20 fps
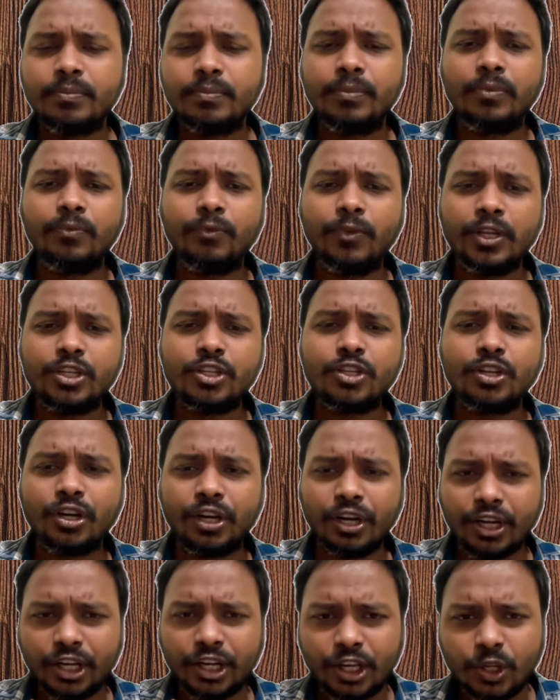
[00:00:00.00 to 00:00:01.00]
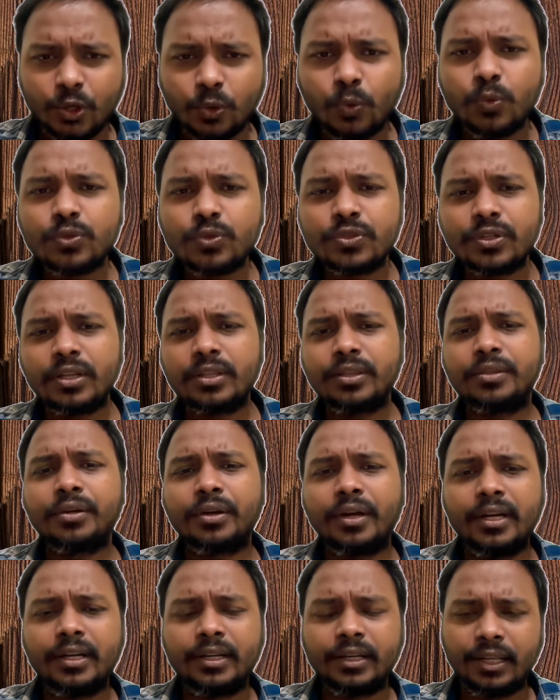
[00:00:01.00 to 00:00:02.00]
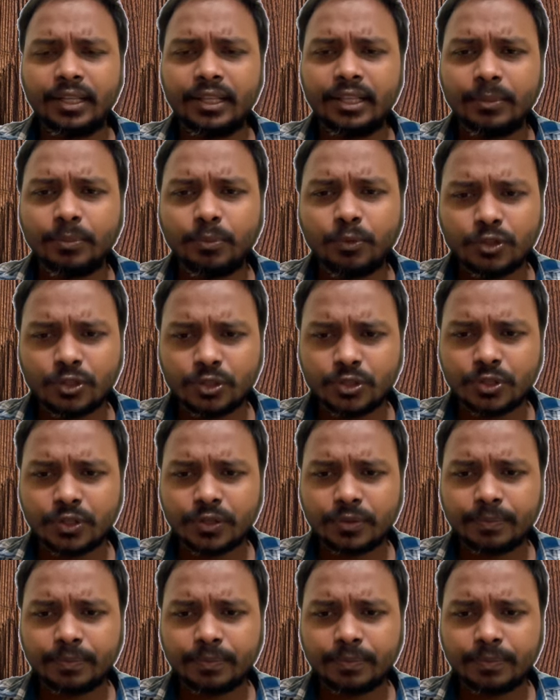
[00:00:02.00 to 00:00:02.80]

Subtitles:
which reduce the threat in the position,